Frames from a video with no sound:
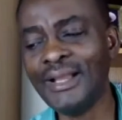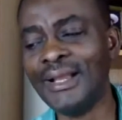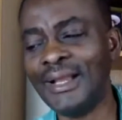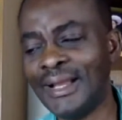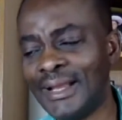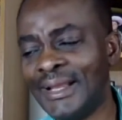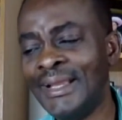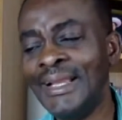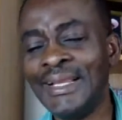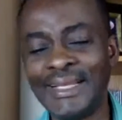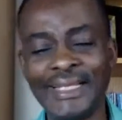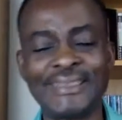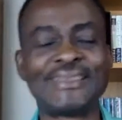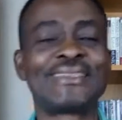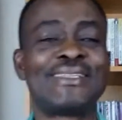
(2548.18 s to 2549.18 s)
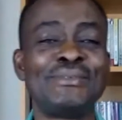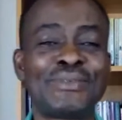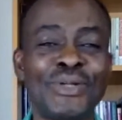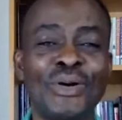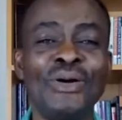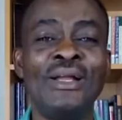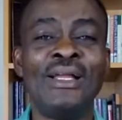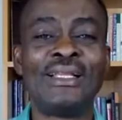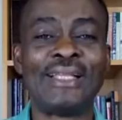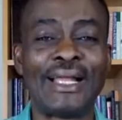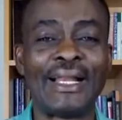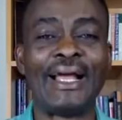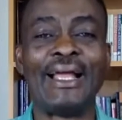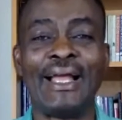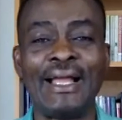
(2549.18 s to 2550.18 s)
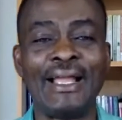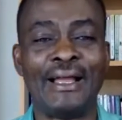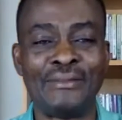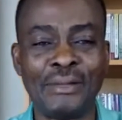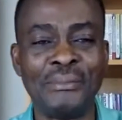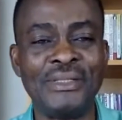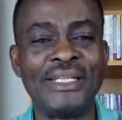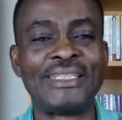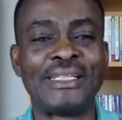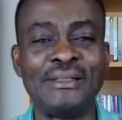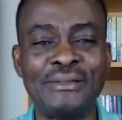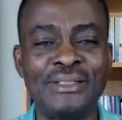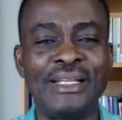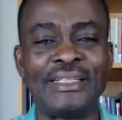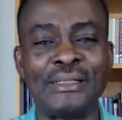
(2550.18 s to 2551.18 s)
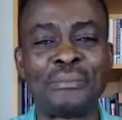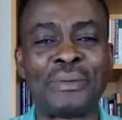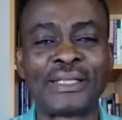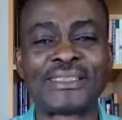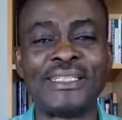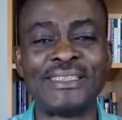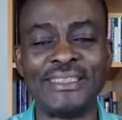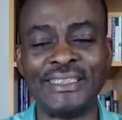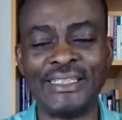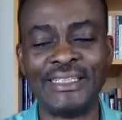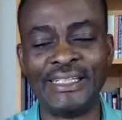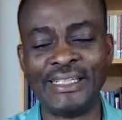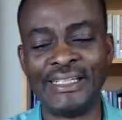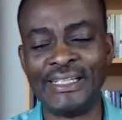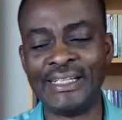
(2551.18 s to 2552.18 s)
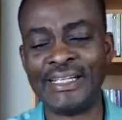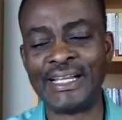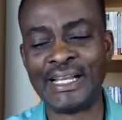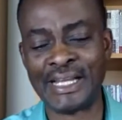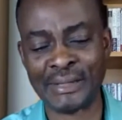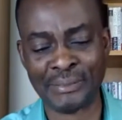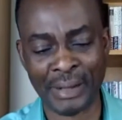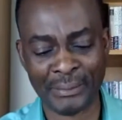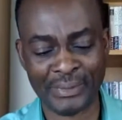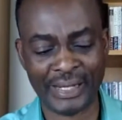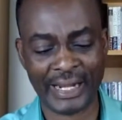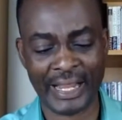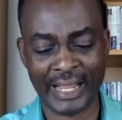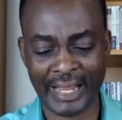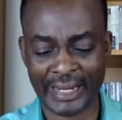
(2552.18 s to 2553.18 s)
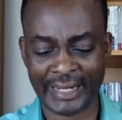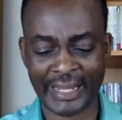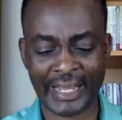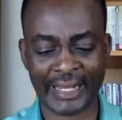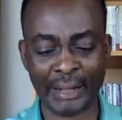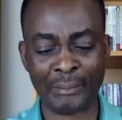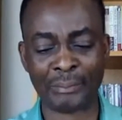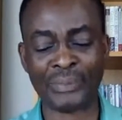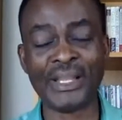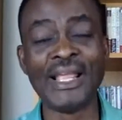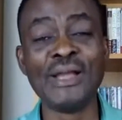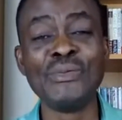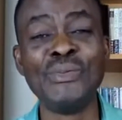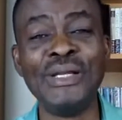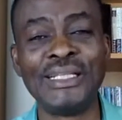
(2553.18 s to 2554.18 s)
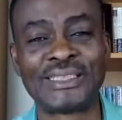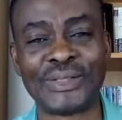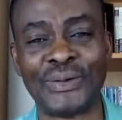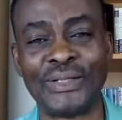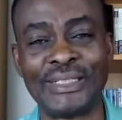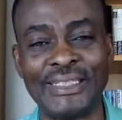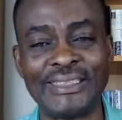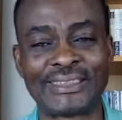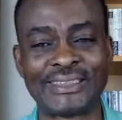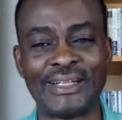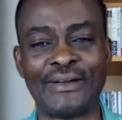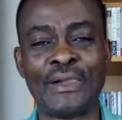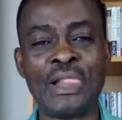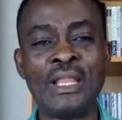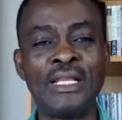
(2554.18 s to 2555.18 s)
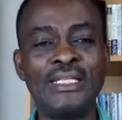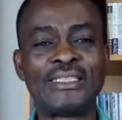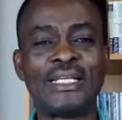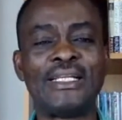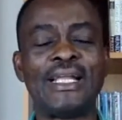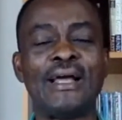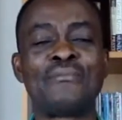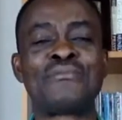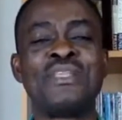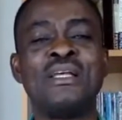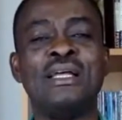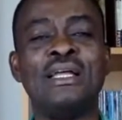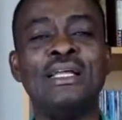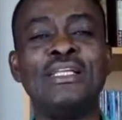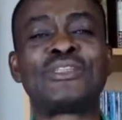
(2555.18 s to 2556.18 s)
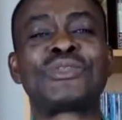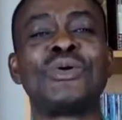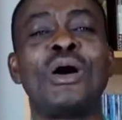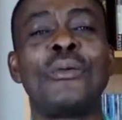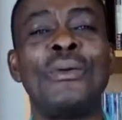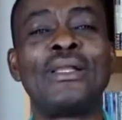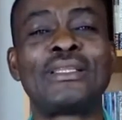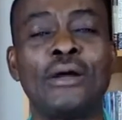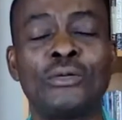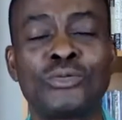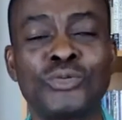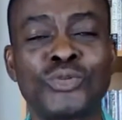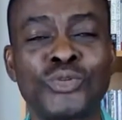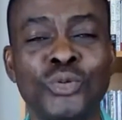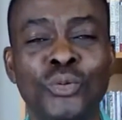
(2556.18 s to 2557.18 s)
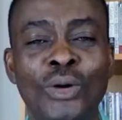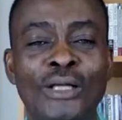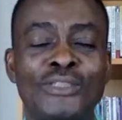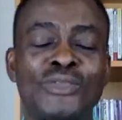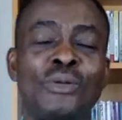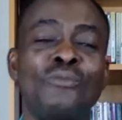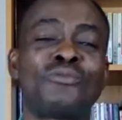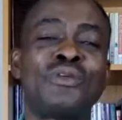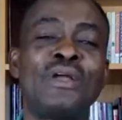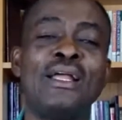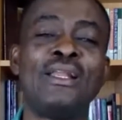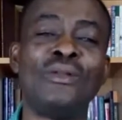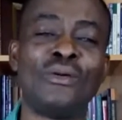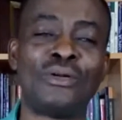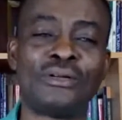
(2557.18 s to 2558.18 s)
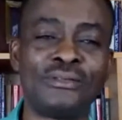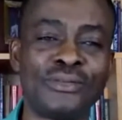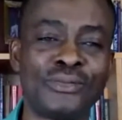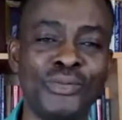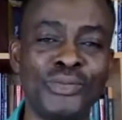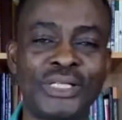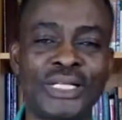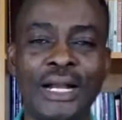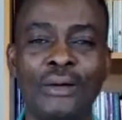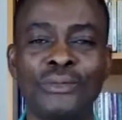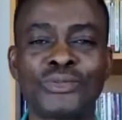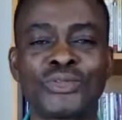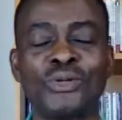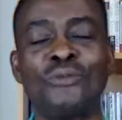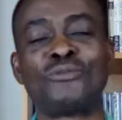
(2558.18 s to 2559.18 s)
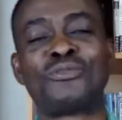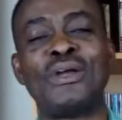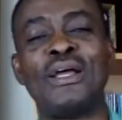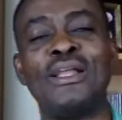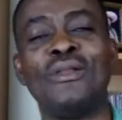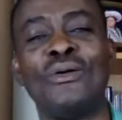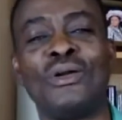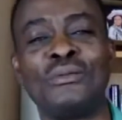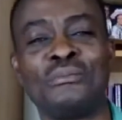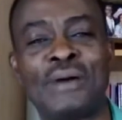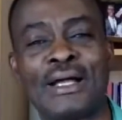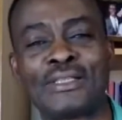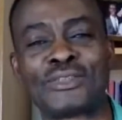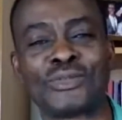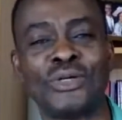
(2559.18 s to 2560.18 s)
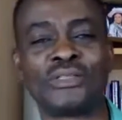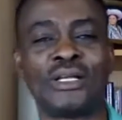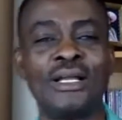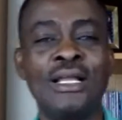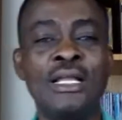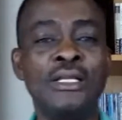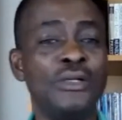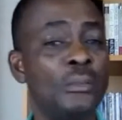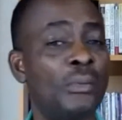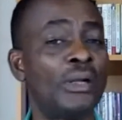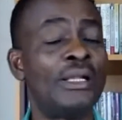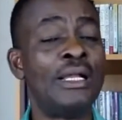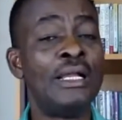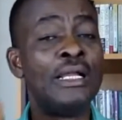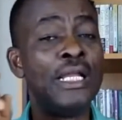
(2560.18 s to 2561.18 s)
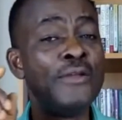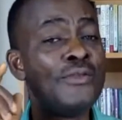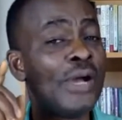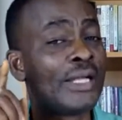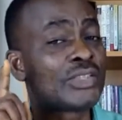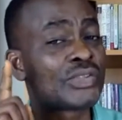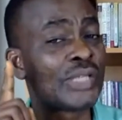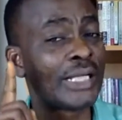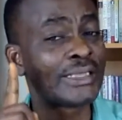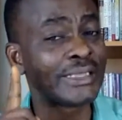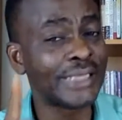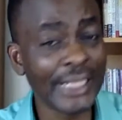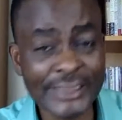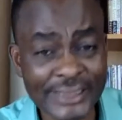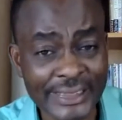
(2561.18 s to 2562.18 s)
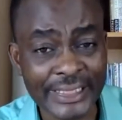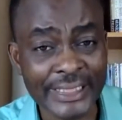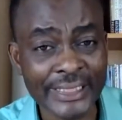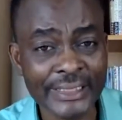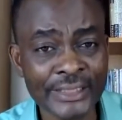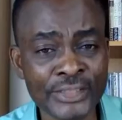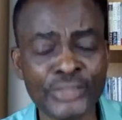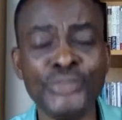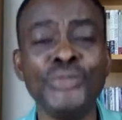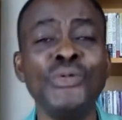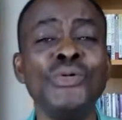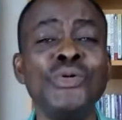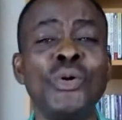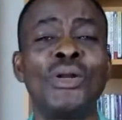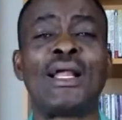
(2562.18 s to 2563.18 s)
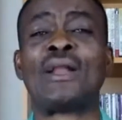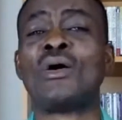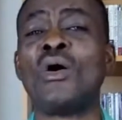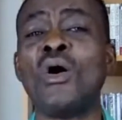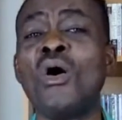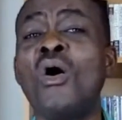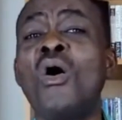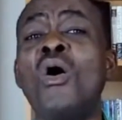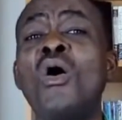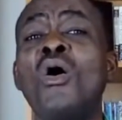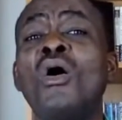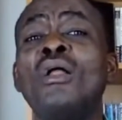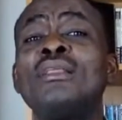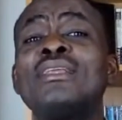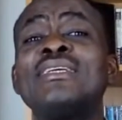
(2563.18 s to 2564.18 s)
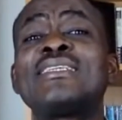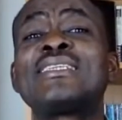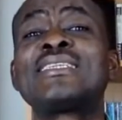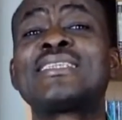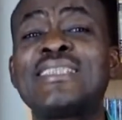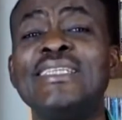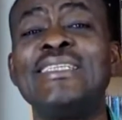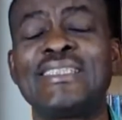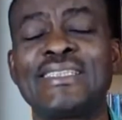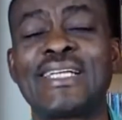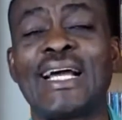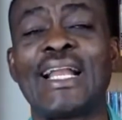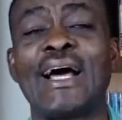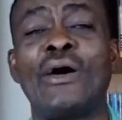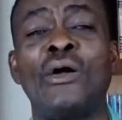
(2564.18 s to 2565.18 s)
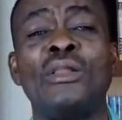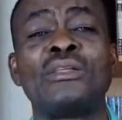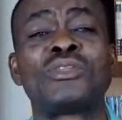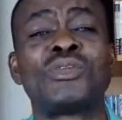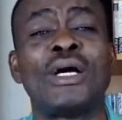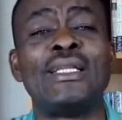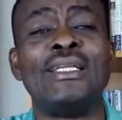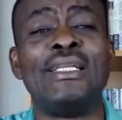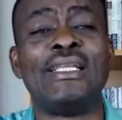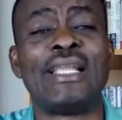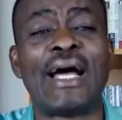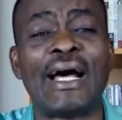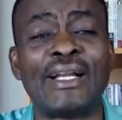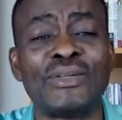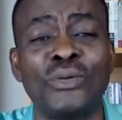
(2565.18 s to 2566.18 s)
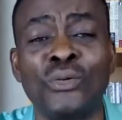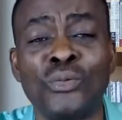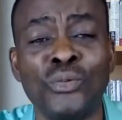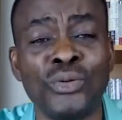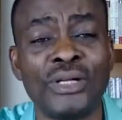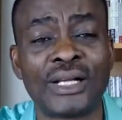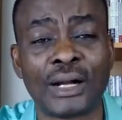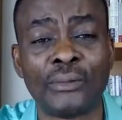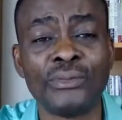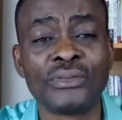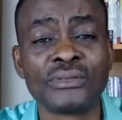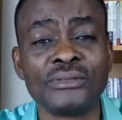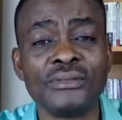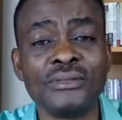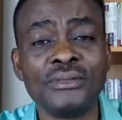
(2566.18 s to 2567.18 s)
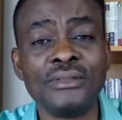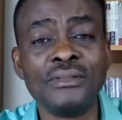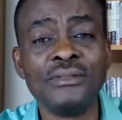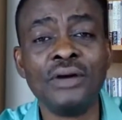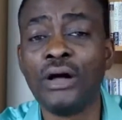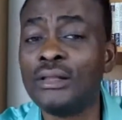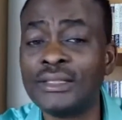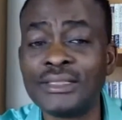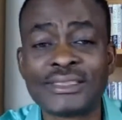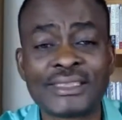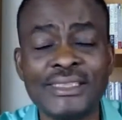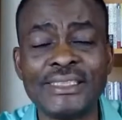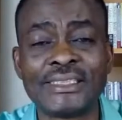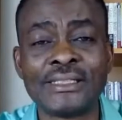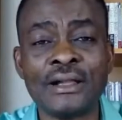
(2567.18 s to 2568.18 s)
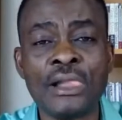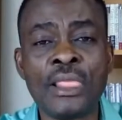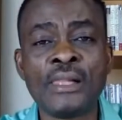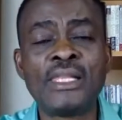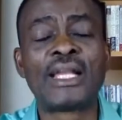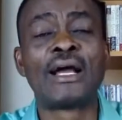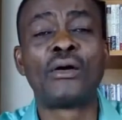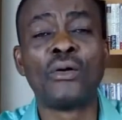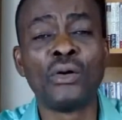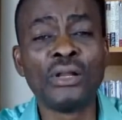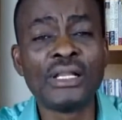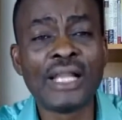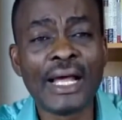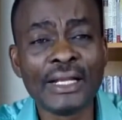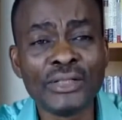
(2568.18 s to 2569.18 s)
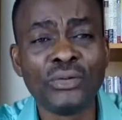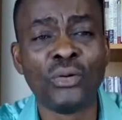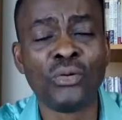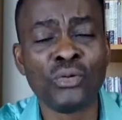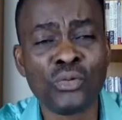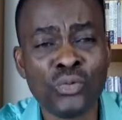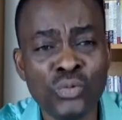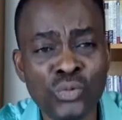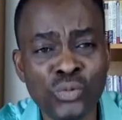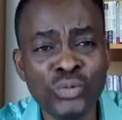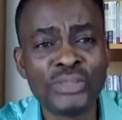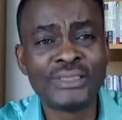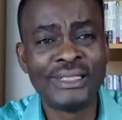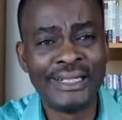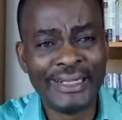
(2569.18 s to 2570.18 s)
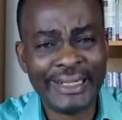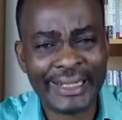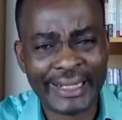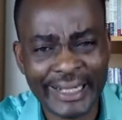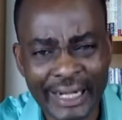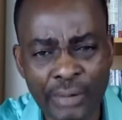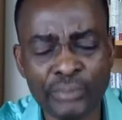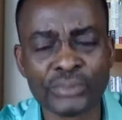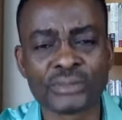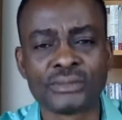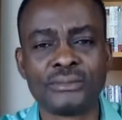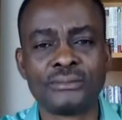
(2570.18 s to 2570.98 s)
there's a scripture that I mean, there's a passage in the Bible that I can play with on this. Now, he said that a sower went out to sow, and some fell on good ground, some fell on bad soil. But if you are strategic, do you know that all the seed can actually land on good ground? All the seed, they can all land on good ground,